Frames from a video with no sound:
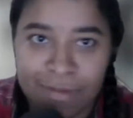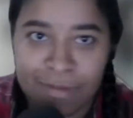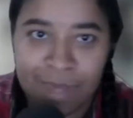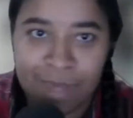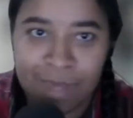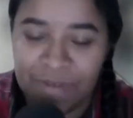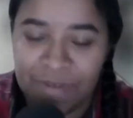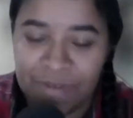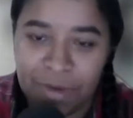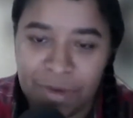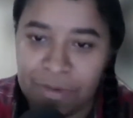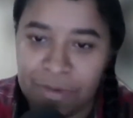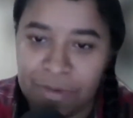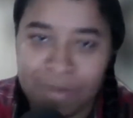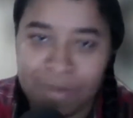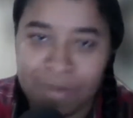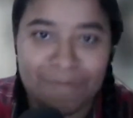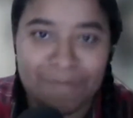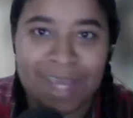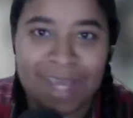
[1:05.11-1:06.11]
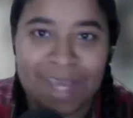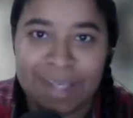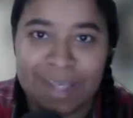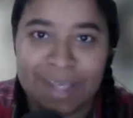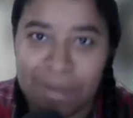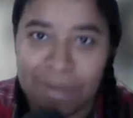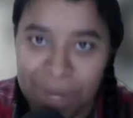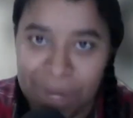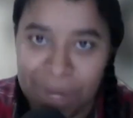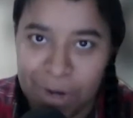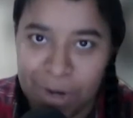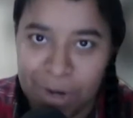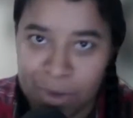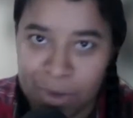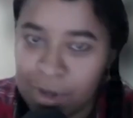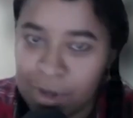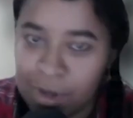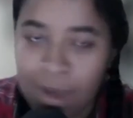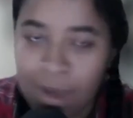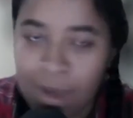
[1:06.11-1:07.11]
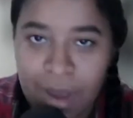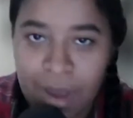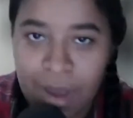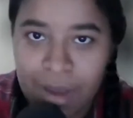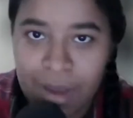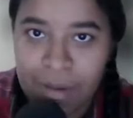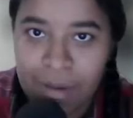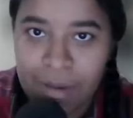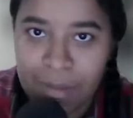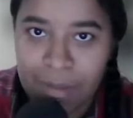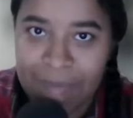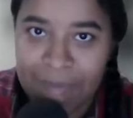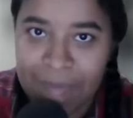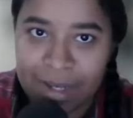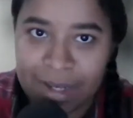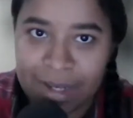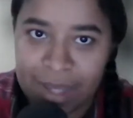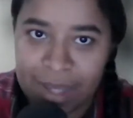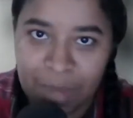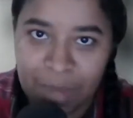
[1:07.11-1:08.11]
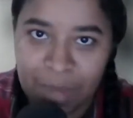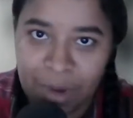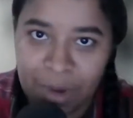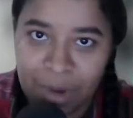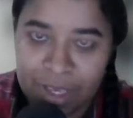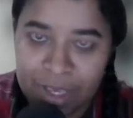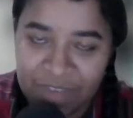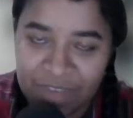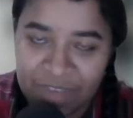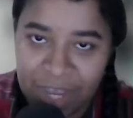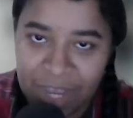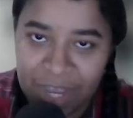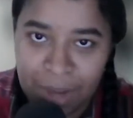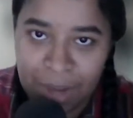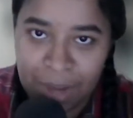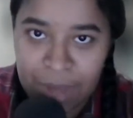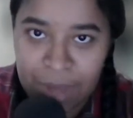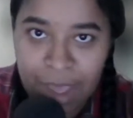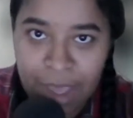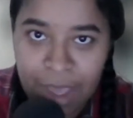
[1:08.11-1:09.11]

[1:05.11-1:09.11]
if you by some miracle managed to come across this video,